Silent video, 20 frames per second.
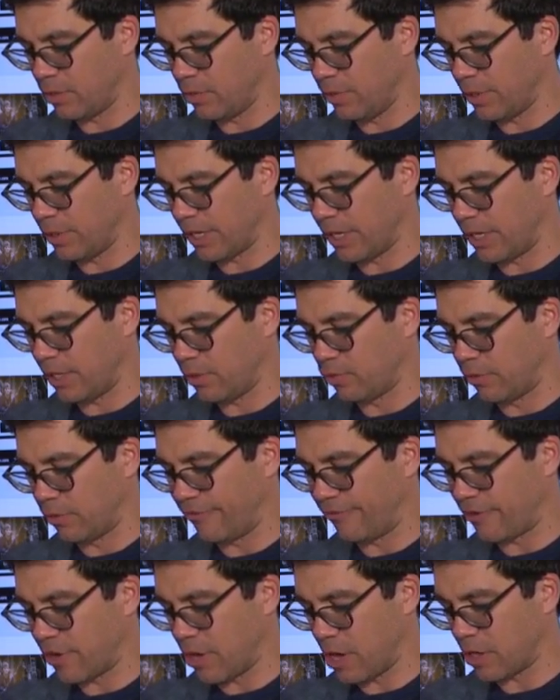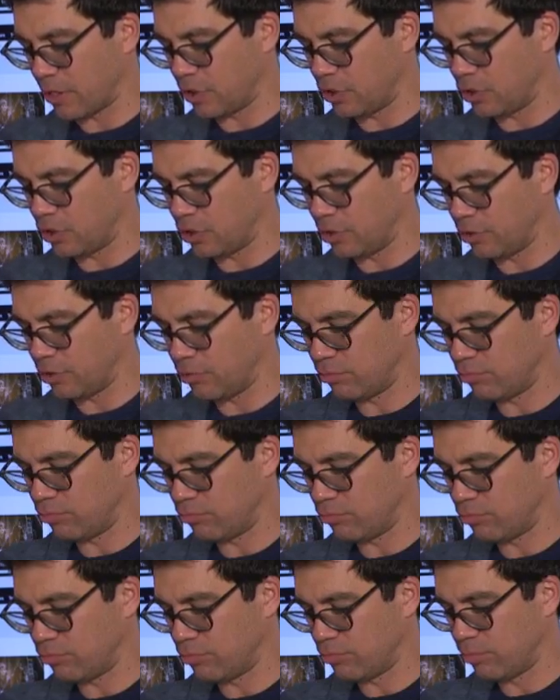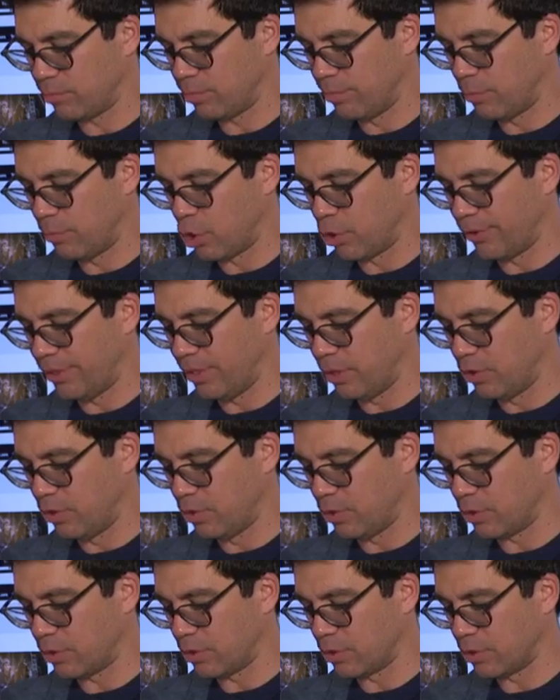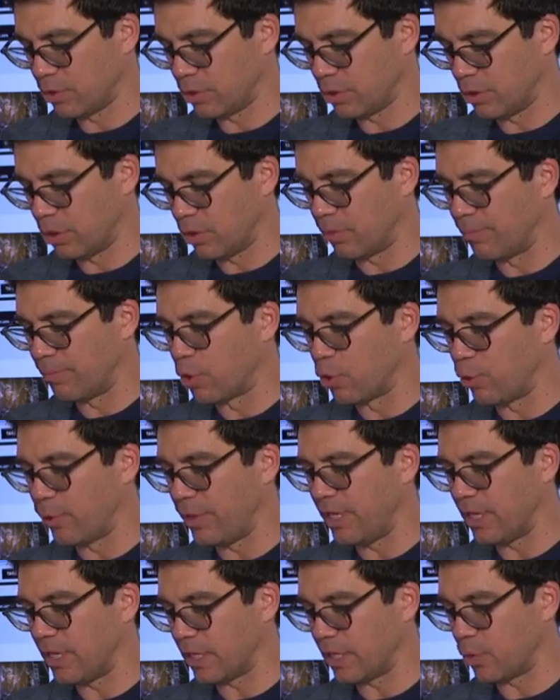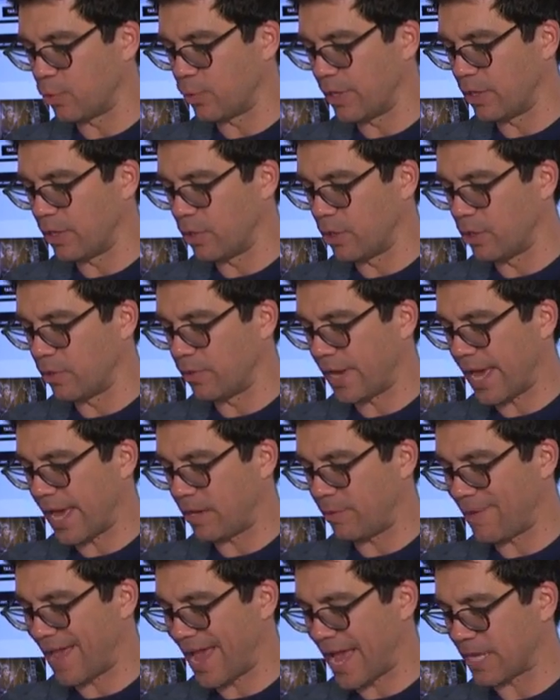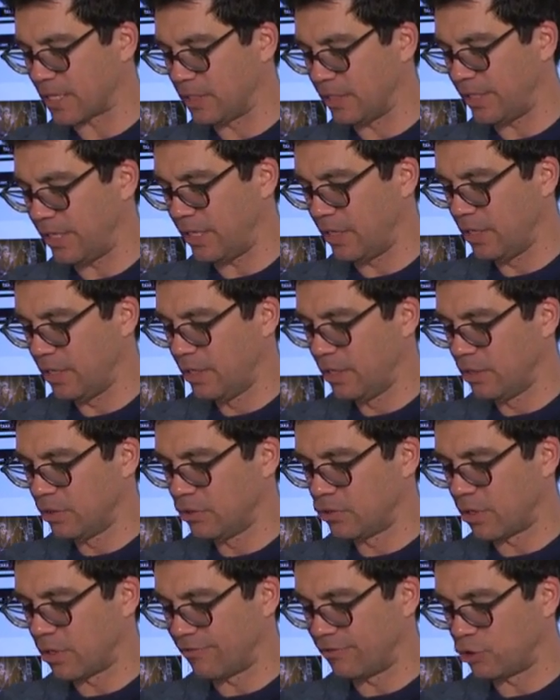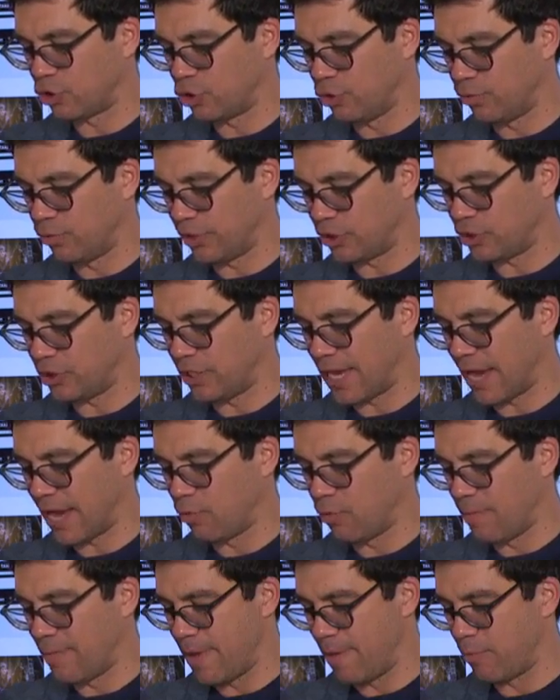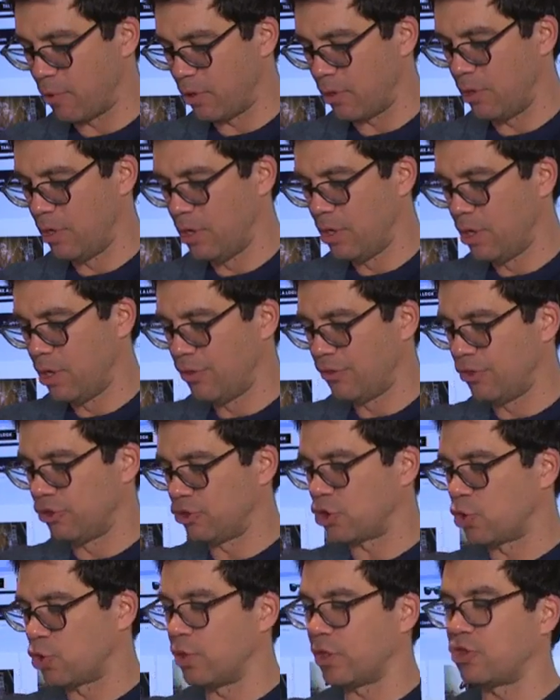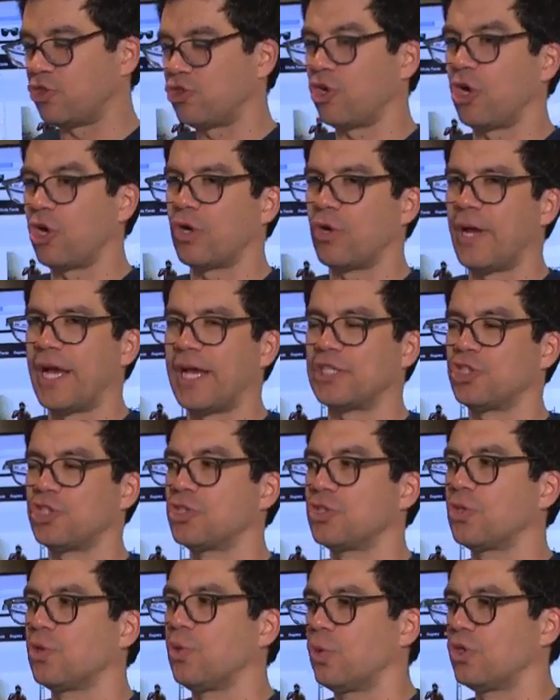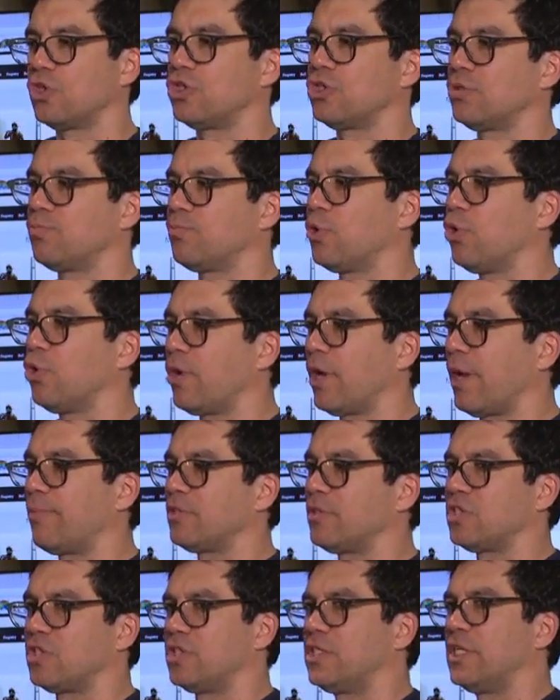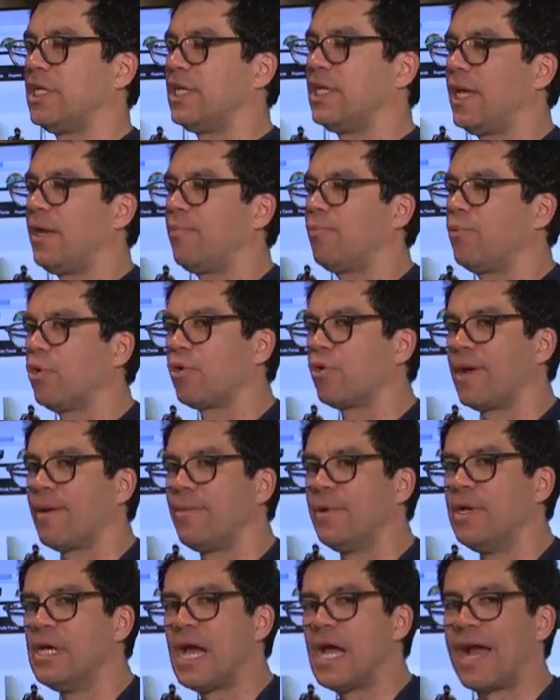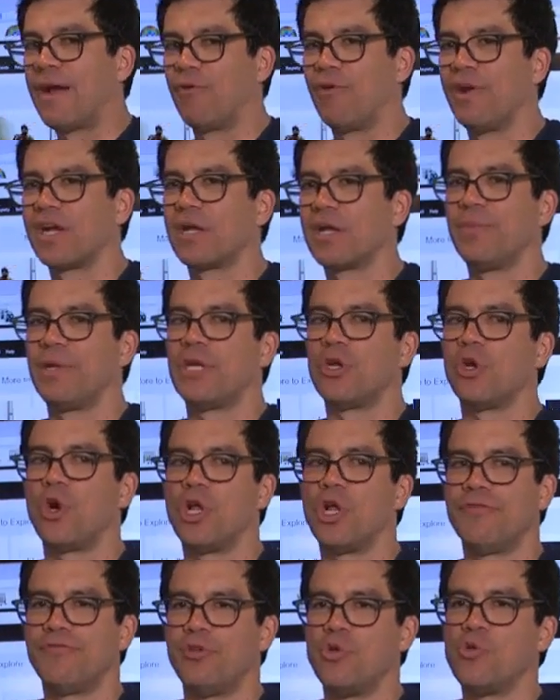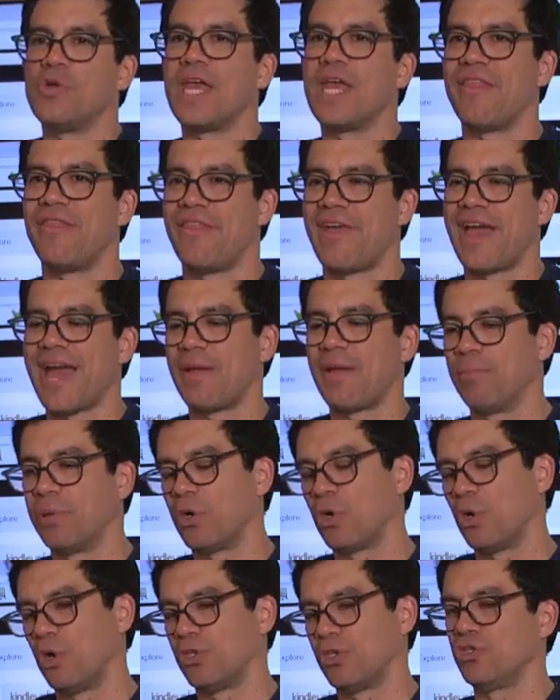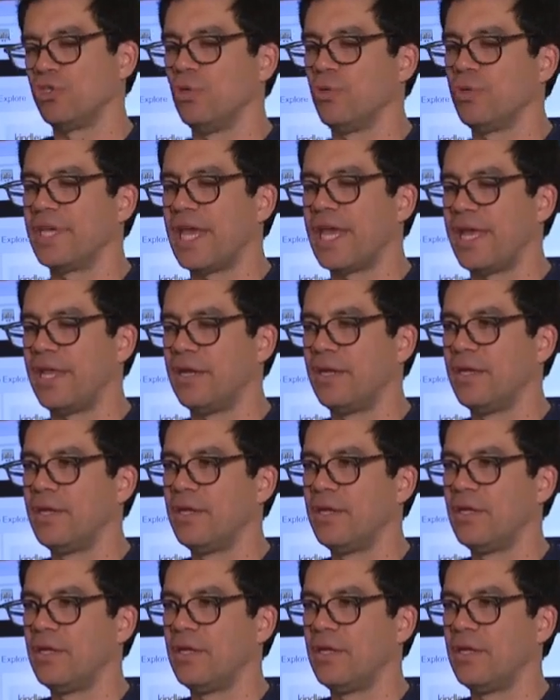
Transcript: We got Edward Fox, Mario or Maria Guerrero, Adam Ackley. Travis Goodrich. Now remember, there's a quick start crash course program. It's a 10-day program. I recommend all of you get that, but also get